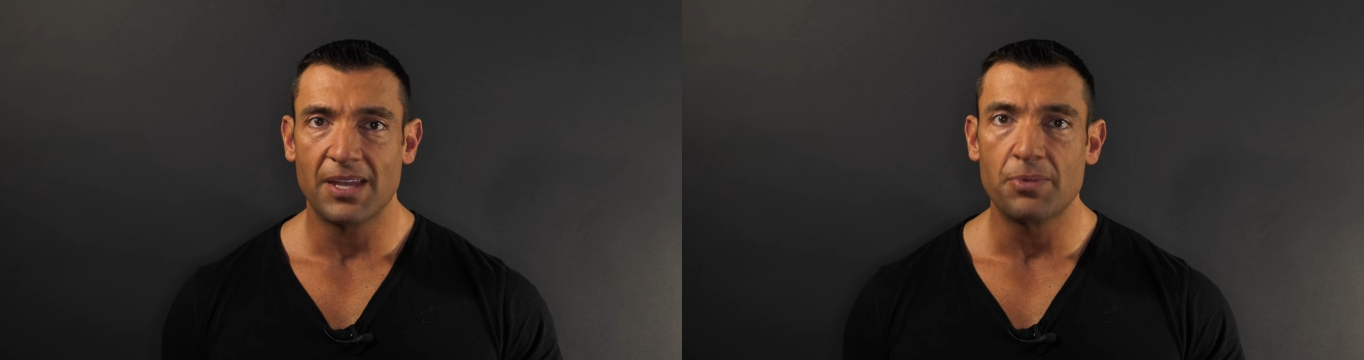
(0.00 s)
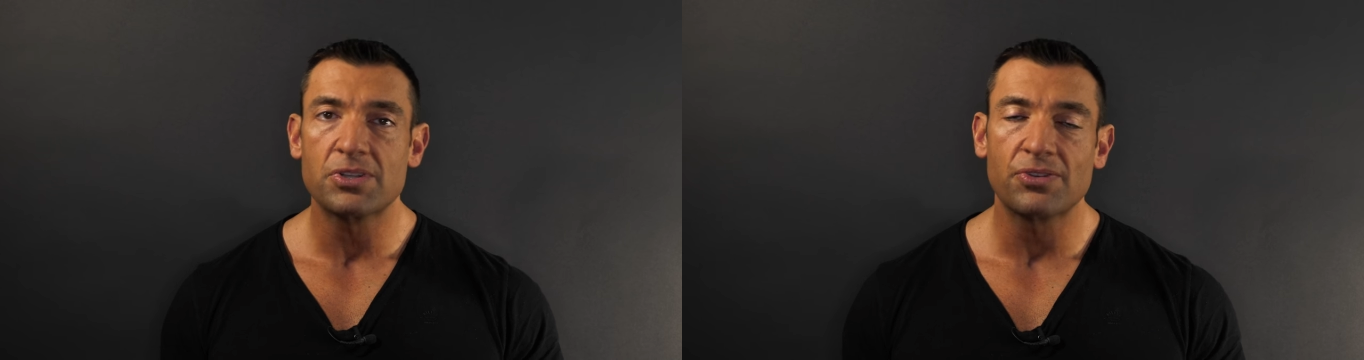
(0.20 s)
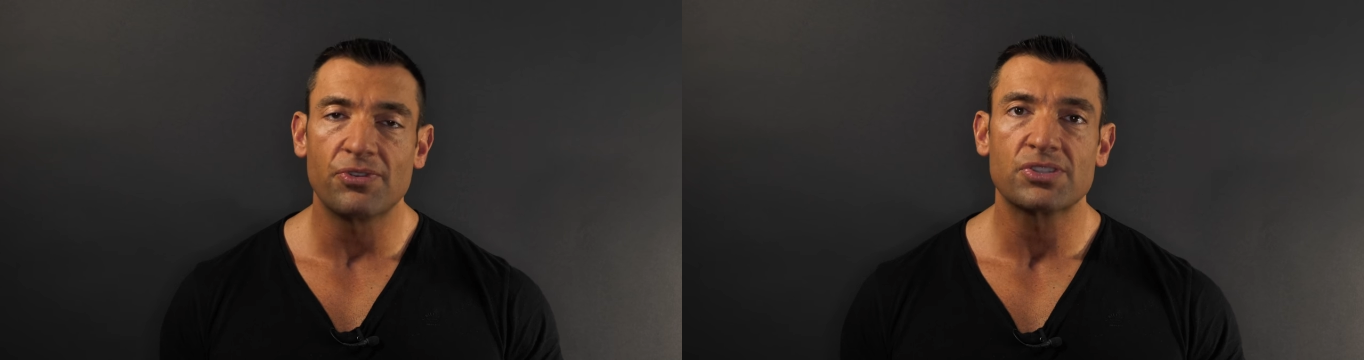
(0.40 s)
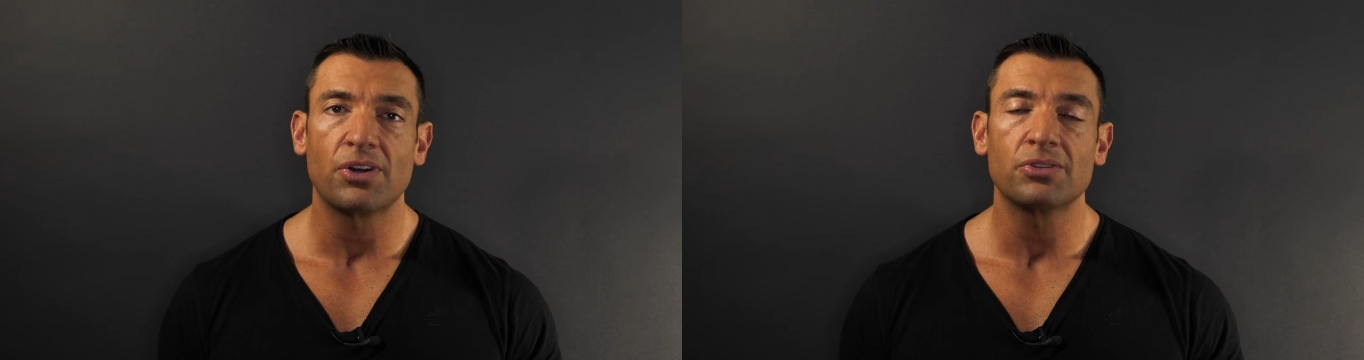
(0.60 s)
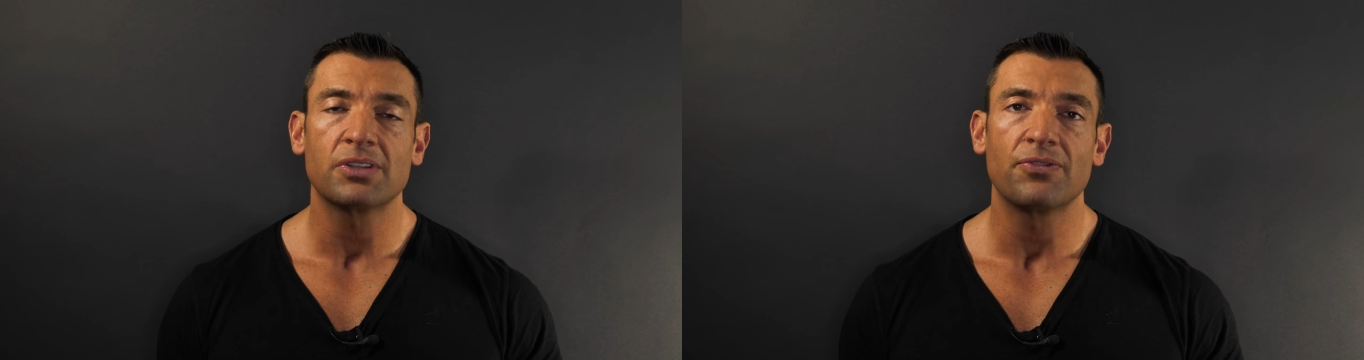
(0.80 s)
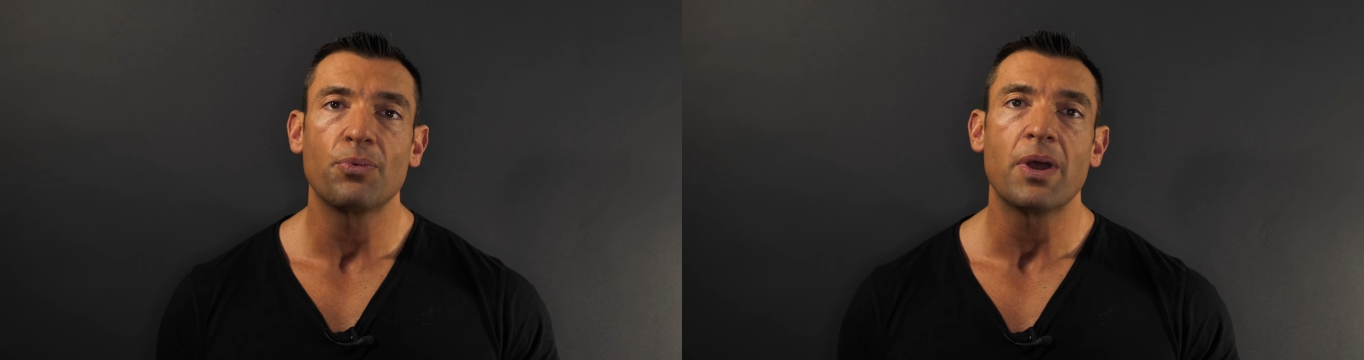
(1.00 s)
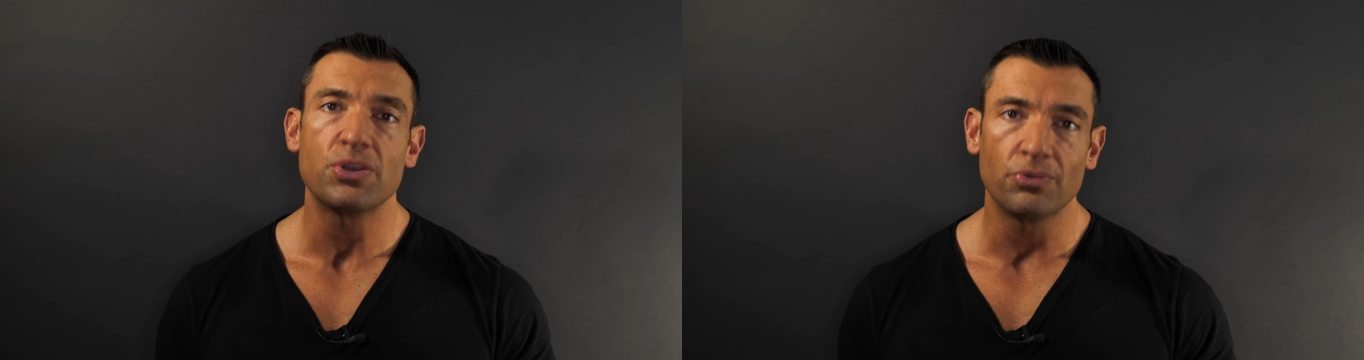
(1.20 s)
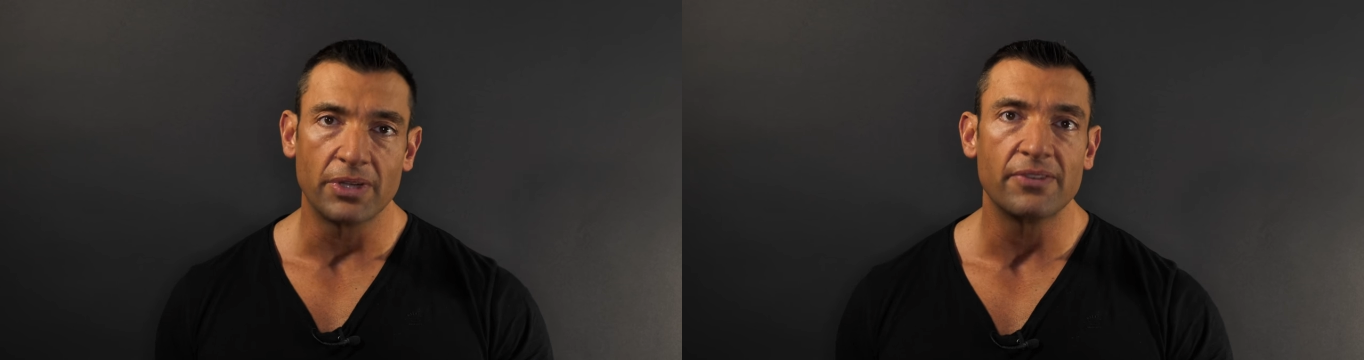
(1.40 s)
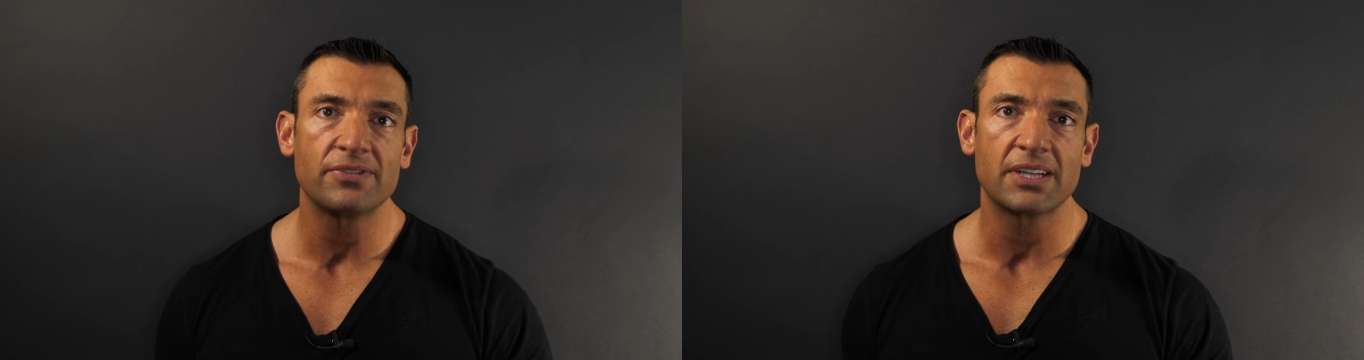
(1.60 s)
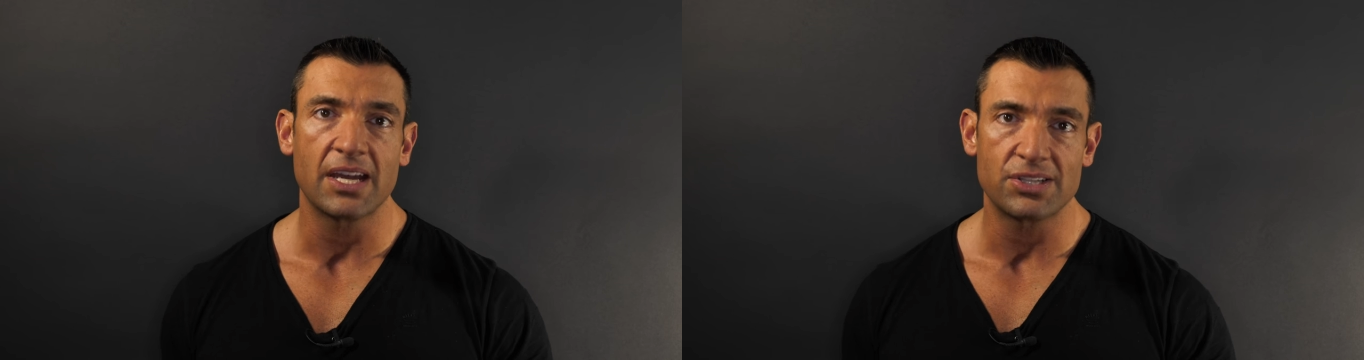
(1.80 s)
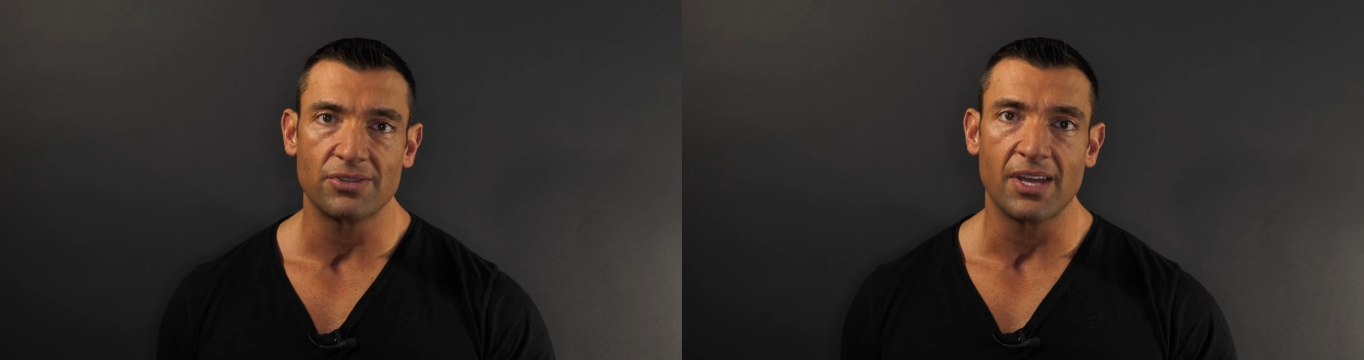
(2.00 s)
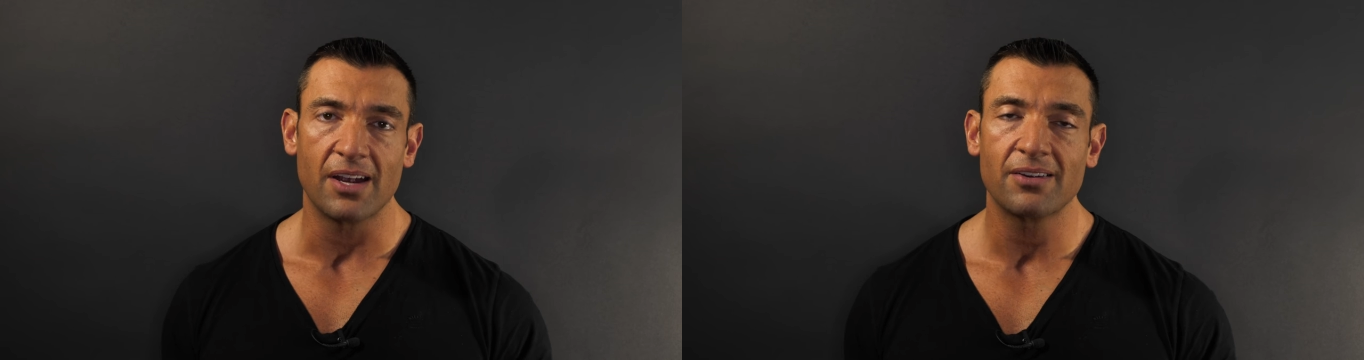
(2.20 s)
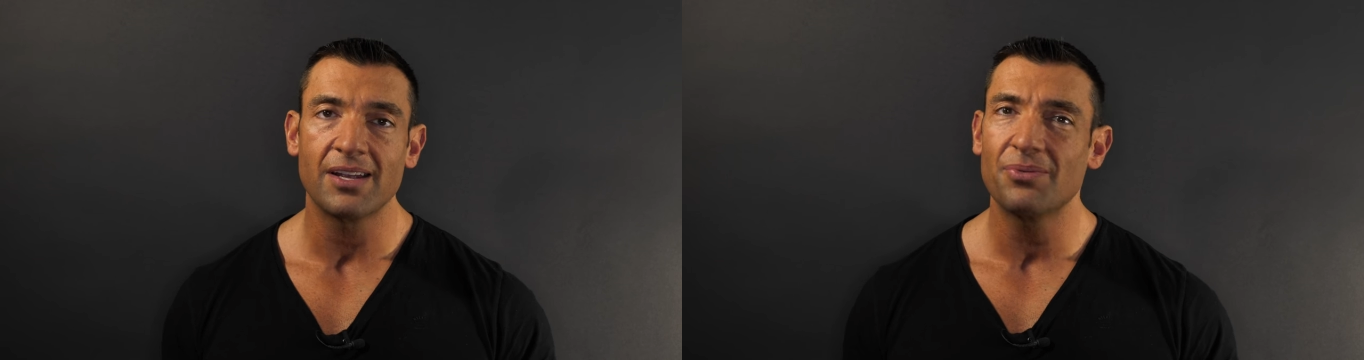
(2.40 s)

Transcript: it was the result of the way you lived to get you there.